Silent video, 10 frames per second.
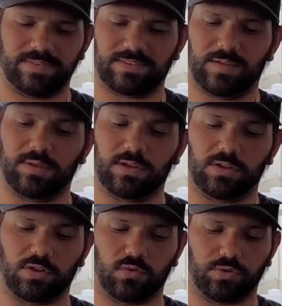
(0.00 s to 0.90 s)
going to be a
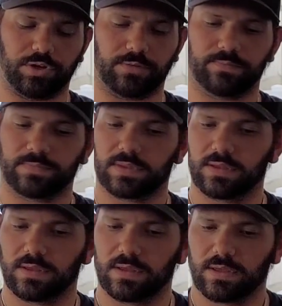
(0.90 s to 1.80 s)
good little reel.
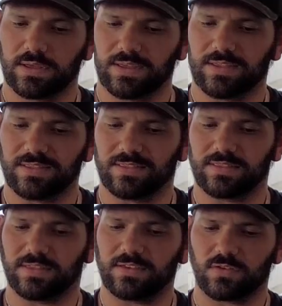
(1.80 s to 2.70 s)

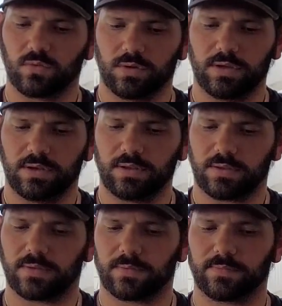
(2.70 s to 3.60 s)
This one,
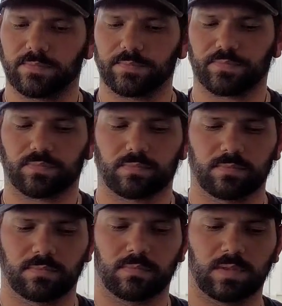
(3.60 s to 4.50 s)

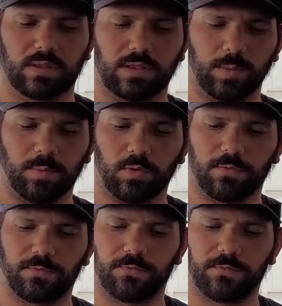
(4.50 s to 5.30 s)
a little bit more